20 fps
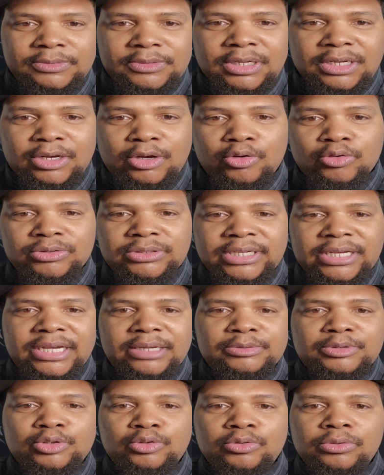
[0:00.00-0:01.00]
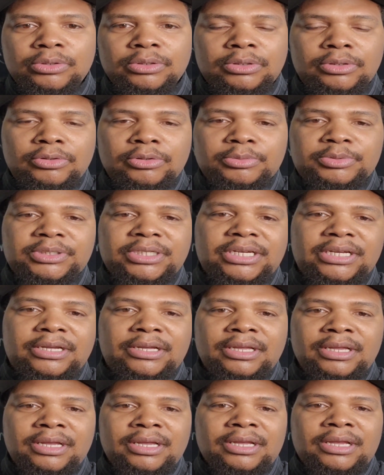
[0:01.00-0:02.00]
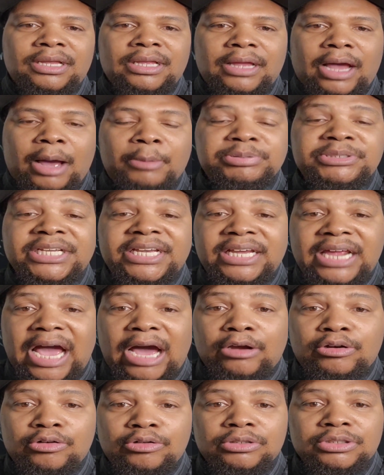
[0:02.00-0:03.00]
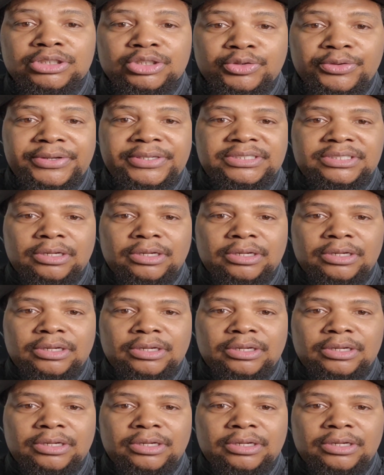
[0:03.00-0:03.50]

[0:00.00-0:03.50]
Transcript: a long time too. You know what I'm saying? I'm saying out on the streets